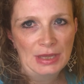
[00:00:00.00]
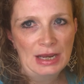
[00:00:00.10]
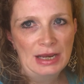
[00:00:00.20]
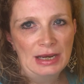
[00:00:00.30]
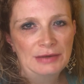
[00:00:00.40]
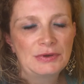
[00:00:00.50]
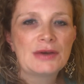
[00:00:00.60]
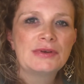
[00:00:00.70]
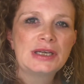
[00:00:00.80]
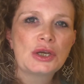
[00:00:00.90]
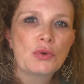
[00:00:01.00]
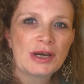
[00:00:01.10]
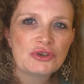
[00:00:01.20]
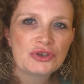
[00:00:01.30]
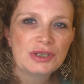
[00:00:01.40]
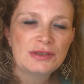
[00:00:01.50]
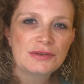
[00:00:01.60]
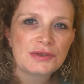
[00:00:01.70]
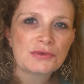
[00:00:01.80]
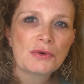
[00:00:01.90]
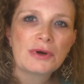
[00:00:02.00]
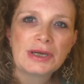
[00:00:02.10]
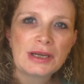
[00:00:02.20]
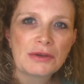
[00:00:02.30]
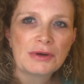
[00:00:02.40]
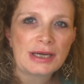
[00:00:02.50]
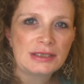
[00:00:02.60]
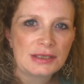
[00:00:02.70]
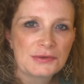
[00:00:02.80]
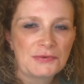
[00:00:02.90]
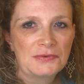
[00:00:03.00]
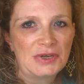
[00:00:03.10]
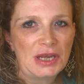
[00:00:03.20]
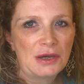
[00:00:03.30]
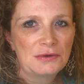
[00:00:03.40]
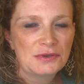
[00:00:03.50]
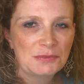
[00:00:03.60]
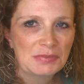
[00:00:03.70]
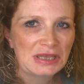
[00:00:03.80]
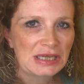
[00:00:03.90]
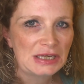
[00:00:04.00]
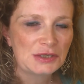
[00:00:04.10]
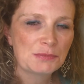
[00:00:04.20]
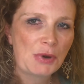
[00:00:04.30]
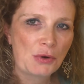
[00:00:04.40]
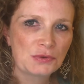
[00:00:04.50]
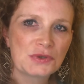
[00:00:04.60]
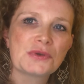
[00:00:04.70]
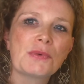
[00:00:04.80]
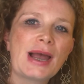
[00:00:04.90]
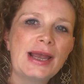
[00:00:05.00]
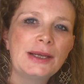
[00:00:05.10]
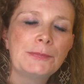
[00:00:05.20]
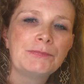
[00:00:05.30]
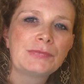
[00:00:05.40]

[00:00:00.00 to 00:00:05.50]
If you have any questions or any other ideas for videos, please post away.